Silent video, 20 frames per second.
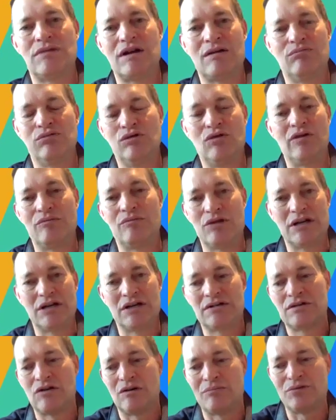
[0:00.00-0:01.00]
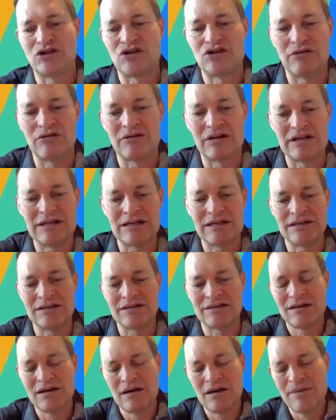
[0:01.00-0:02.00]
employment
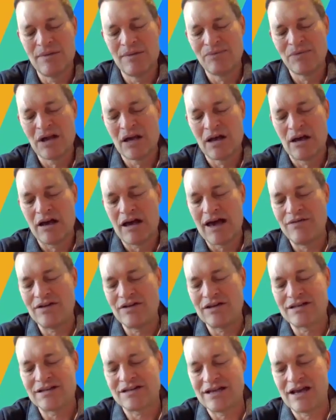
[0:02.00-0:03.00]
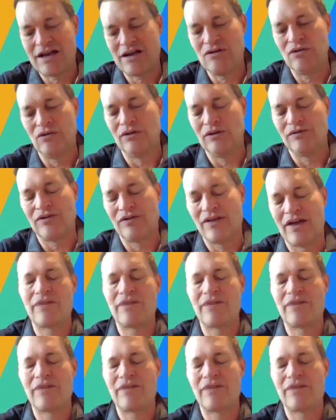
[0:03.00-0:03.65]
opportunities. Having said all of